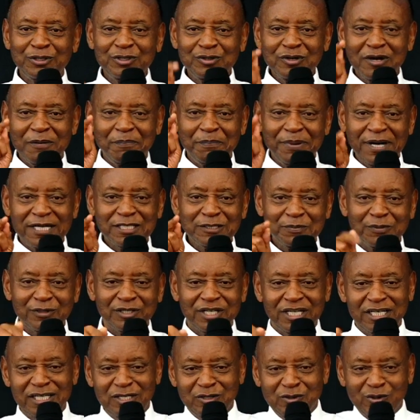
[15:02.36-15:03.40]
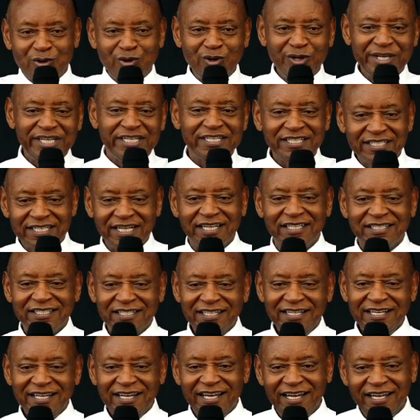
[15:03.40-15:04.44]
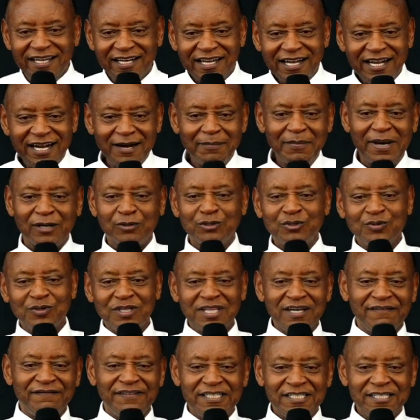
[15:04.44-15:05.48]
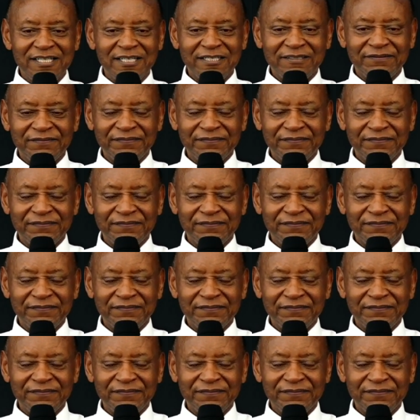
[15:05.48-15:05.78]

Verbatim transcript: your passport and it will go inside and come out with a visa.